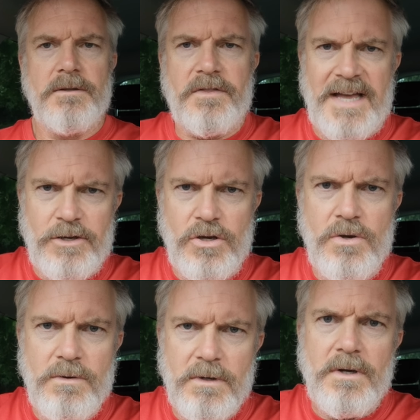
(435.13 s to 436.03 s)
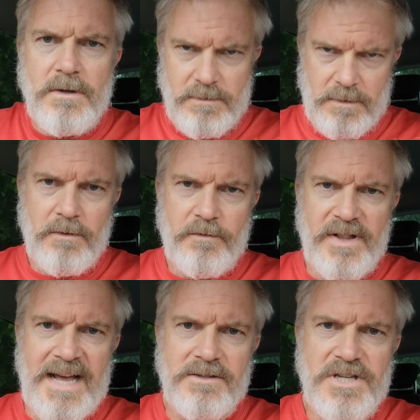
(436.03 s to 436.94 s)
thank you
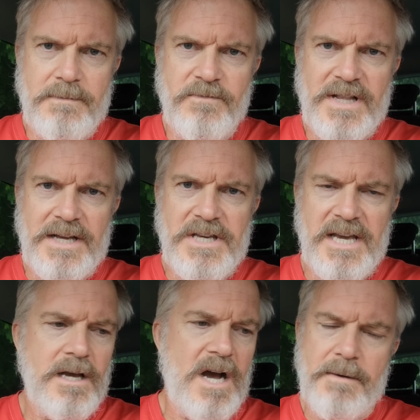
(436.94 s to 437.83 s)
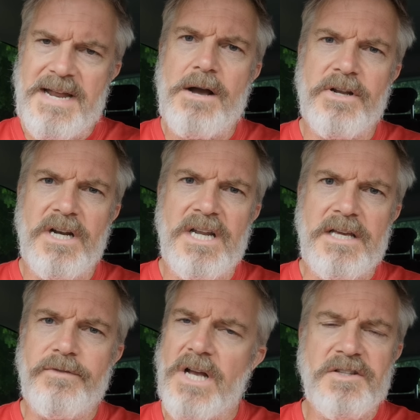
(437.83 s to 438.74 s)
for that, Tim, for that year. I'm now going to
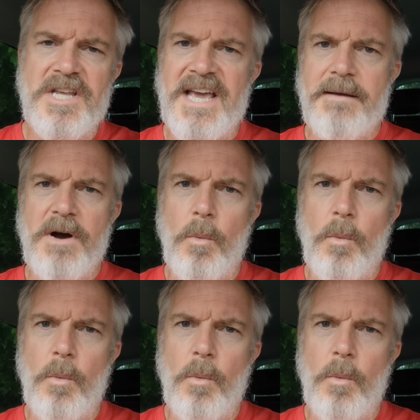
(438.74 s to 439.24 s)
leave. A DM,